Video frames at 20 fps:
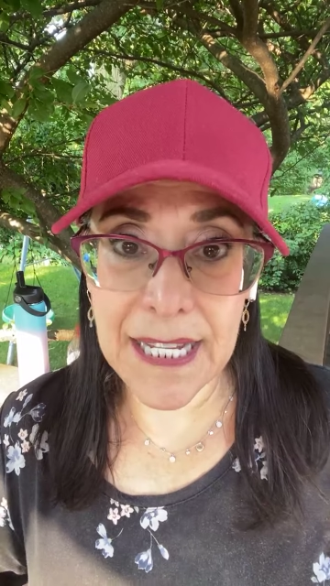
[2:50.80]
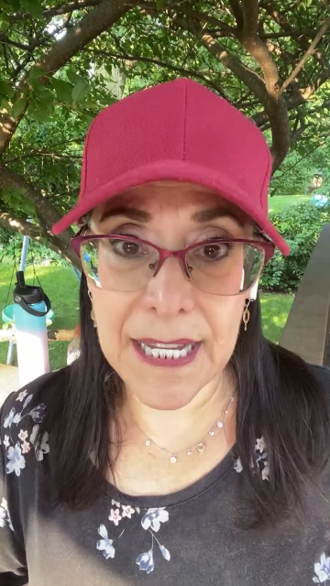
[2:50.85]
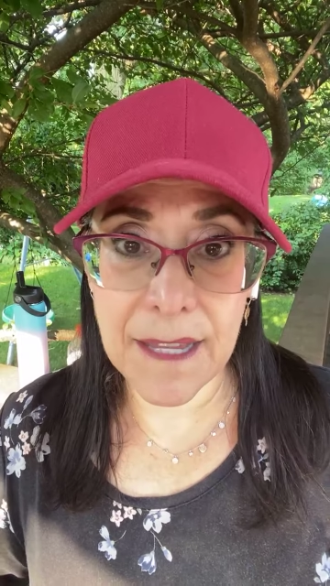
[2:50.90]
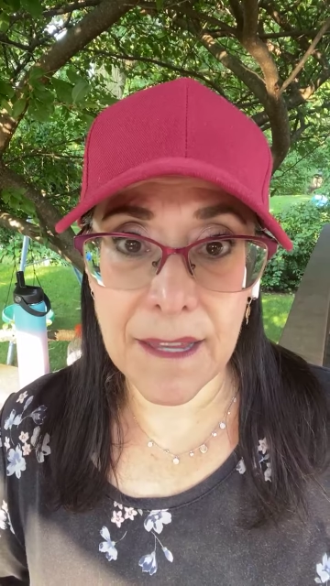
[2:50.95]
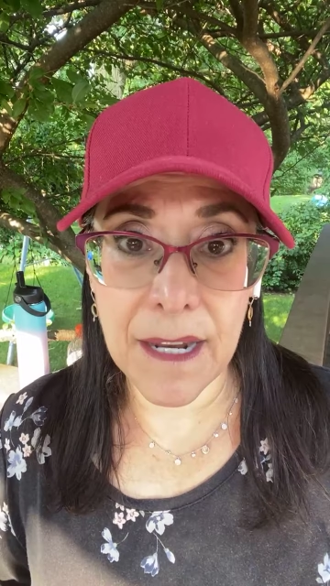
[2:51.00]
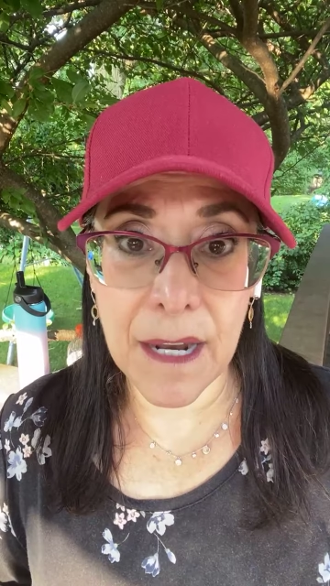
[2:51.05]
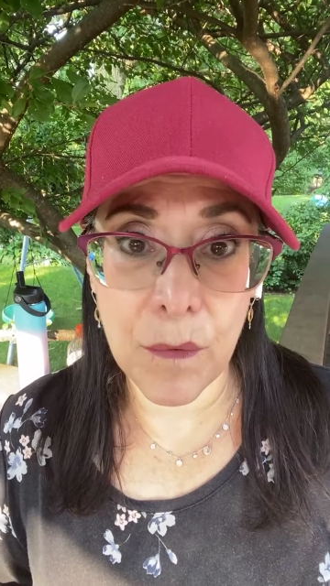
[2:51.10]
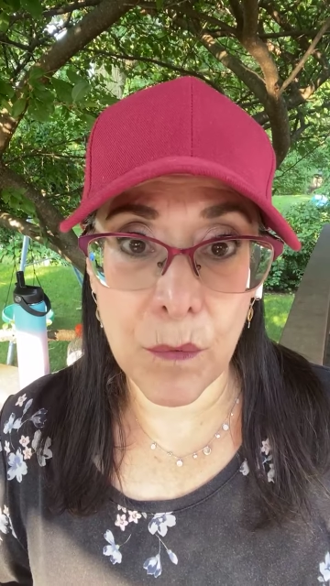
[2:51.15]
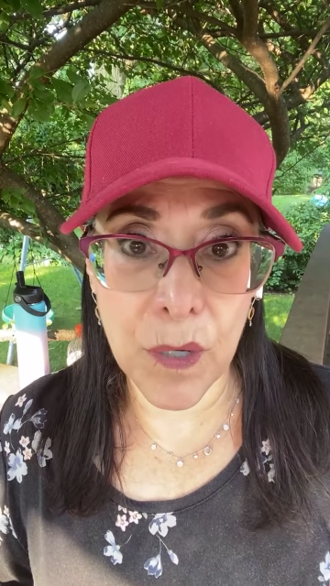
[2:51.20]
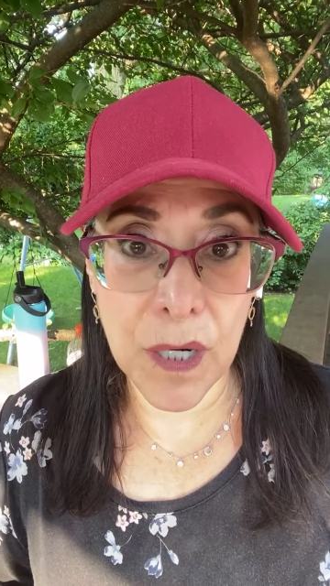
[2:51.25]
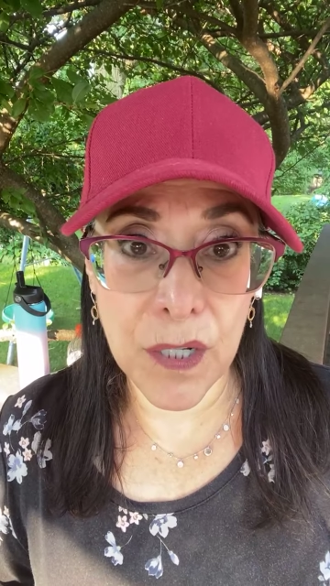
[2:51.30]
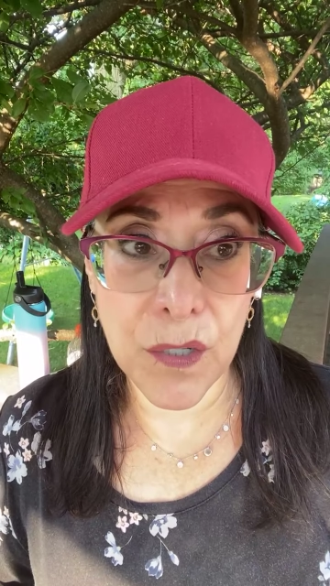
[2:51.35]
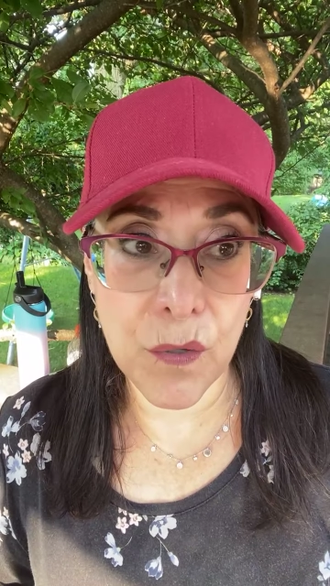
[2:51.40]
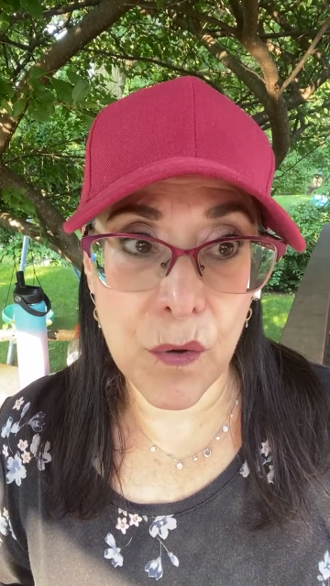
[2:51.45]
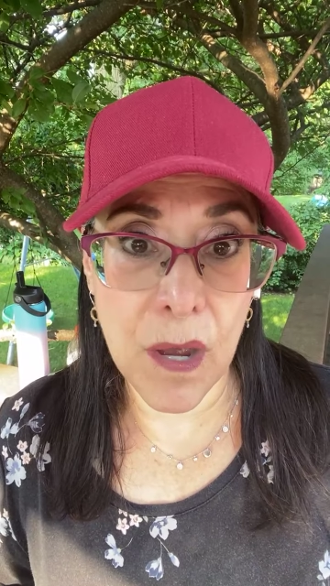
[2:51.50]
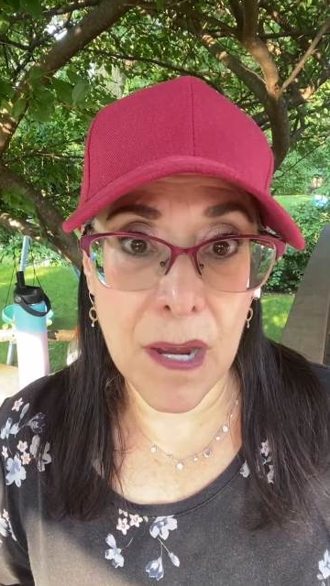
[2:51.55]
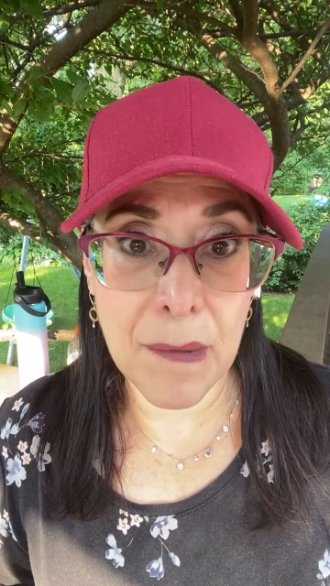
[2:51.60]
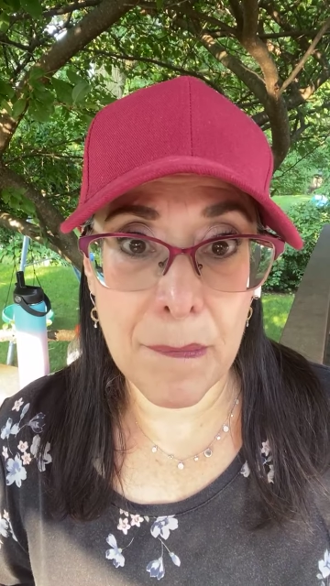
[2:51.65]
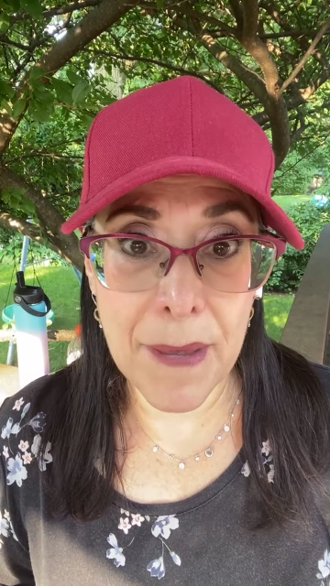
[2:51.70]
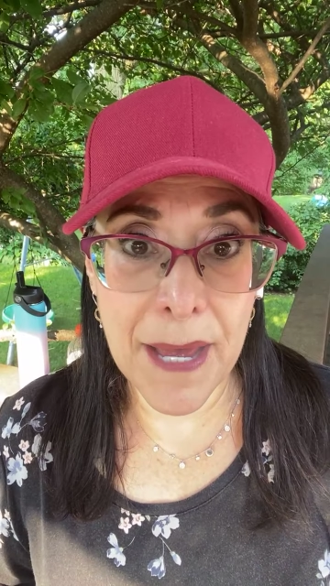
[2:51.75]
thing that I want to
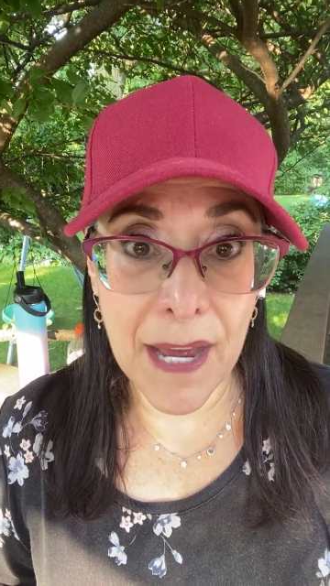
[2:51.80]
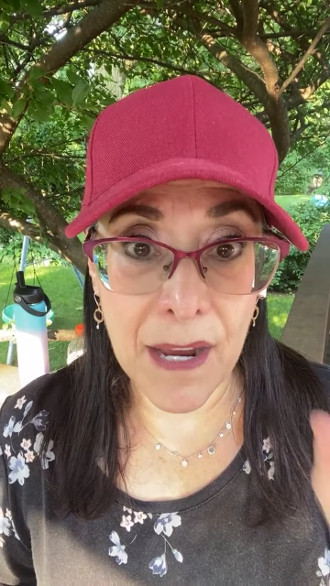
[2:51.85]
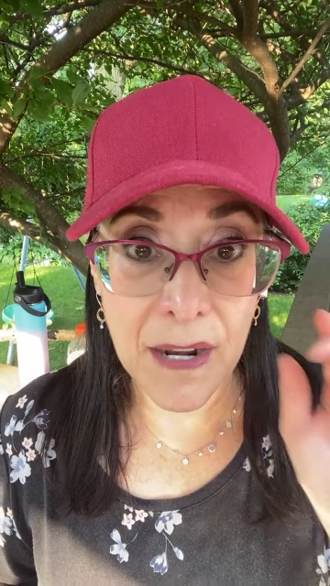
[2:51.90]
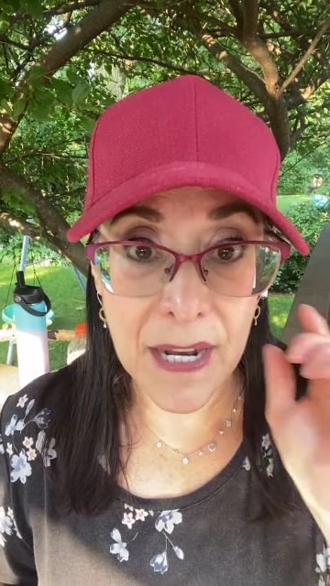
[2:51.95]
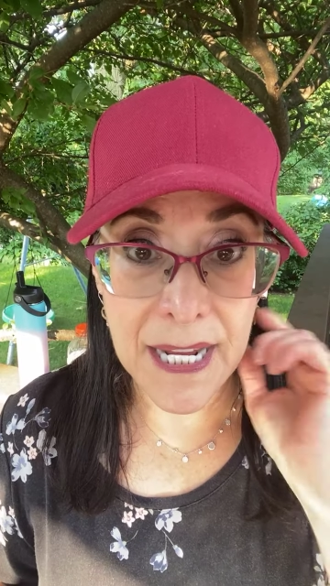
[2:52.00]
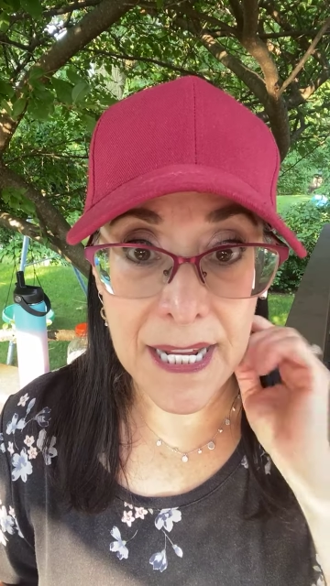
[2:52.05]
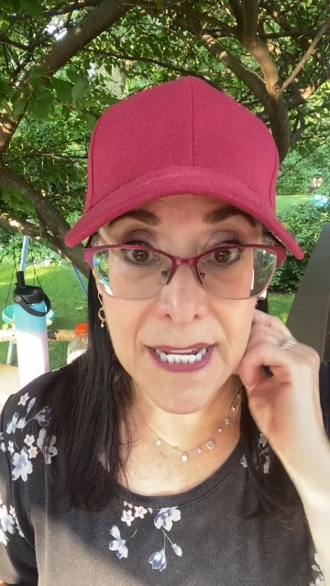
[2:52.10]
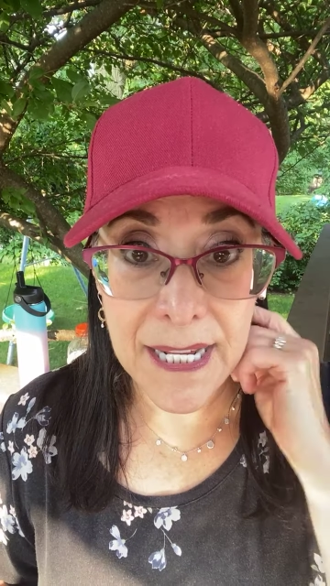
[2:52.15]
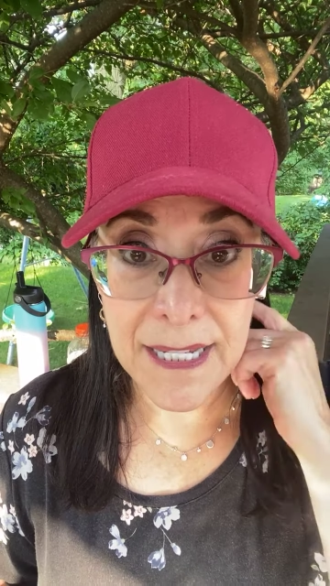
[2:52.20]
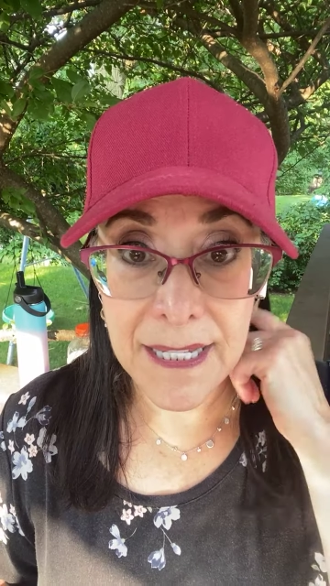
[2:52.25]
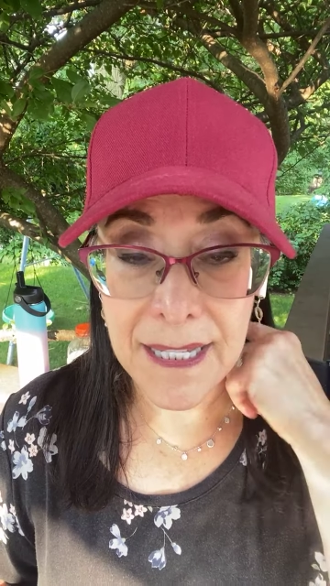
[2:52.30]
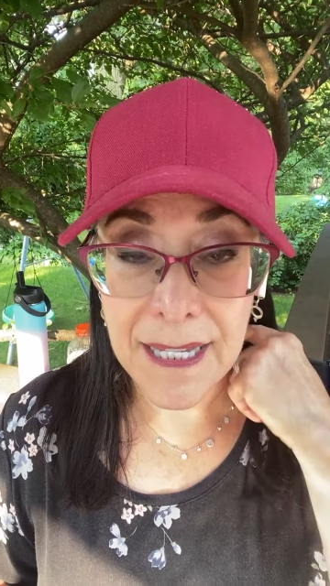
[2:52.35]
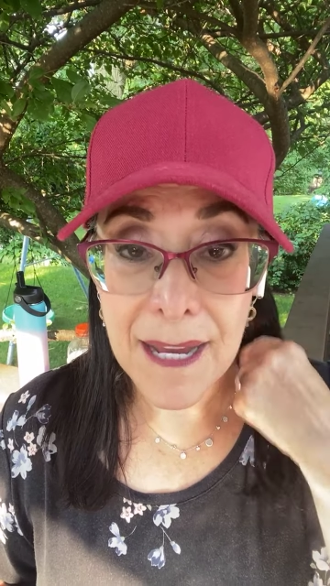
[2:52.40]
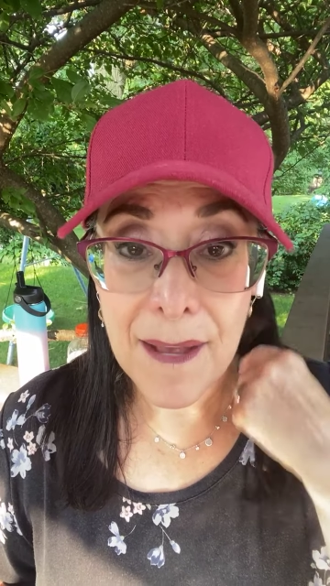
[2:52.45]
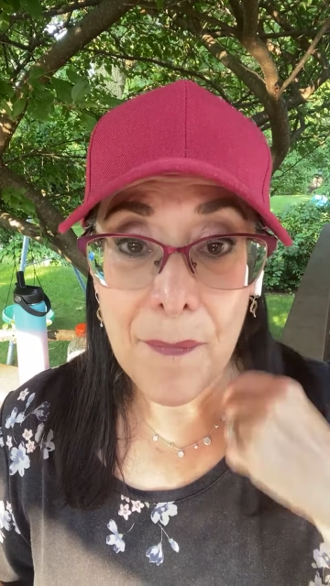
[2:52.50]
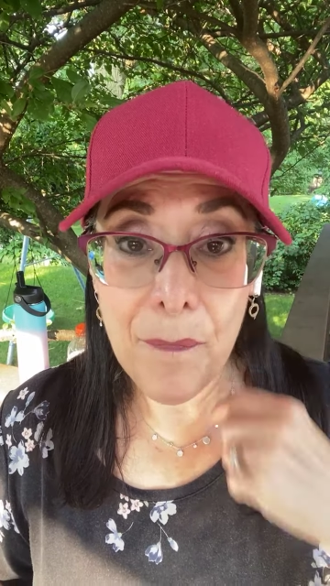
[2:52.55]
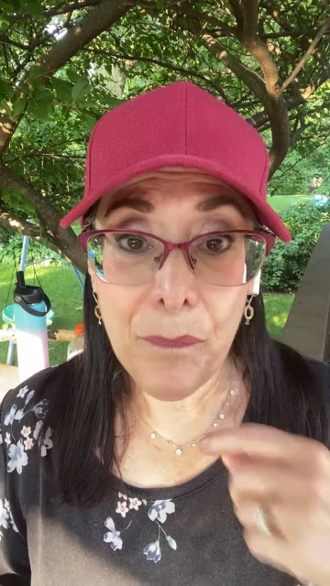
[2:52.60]
talk about is,